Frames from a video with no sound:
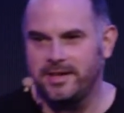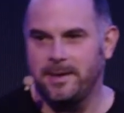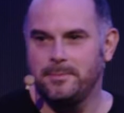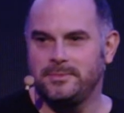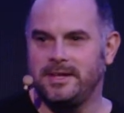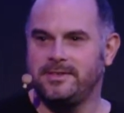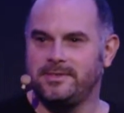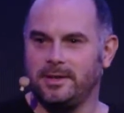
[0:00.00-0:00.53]

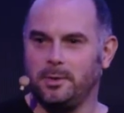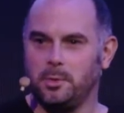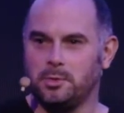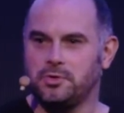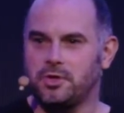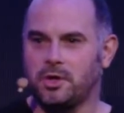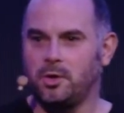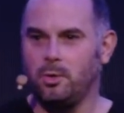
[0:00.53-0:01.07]
tempted to
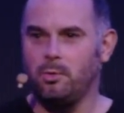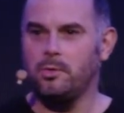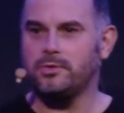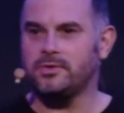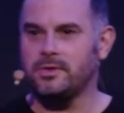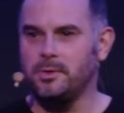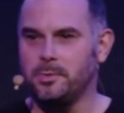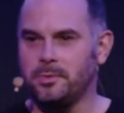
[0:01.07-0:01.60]
launch a
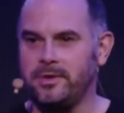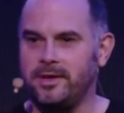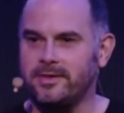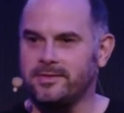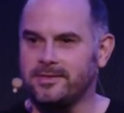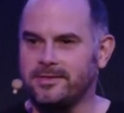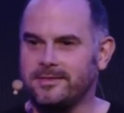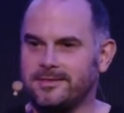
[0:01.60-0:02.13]
course called
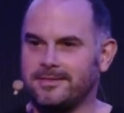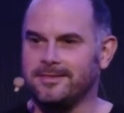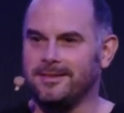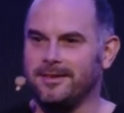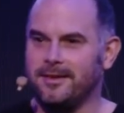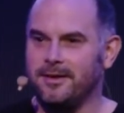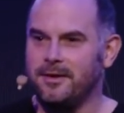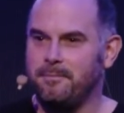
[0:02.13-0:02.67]
this.
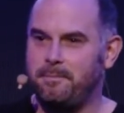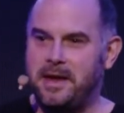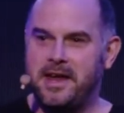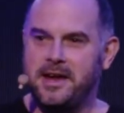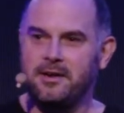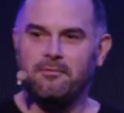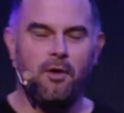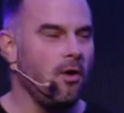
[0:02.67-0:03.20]

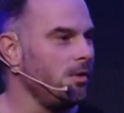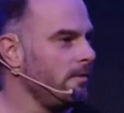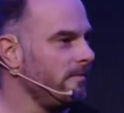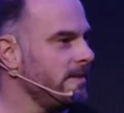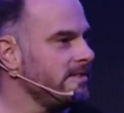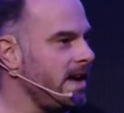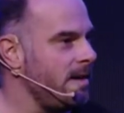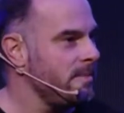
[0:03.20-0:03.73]
Being
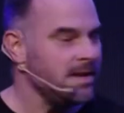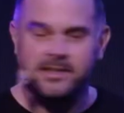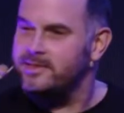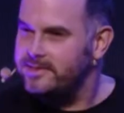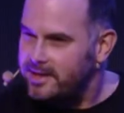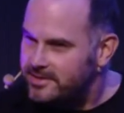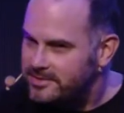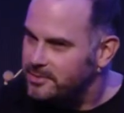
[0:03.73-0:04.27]
Wrong for
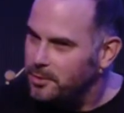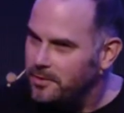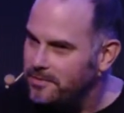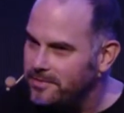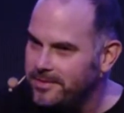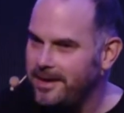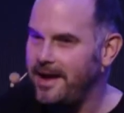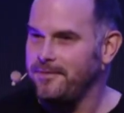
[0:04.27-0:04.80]
Dummies does sort
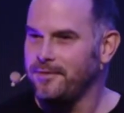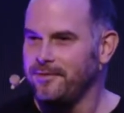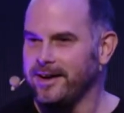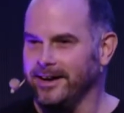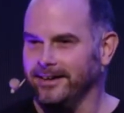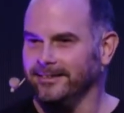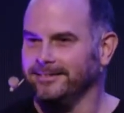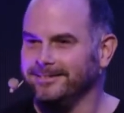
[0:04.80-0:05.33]
of have a
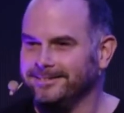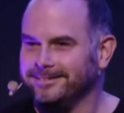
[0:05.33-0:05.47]
ring.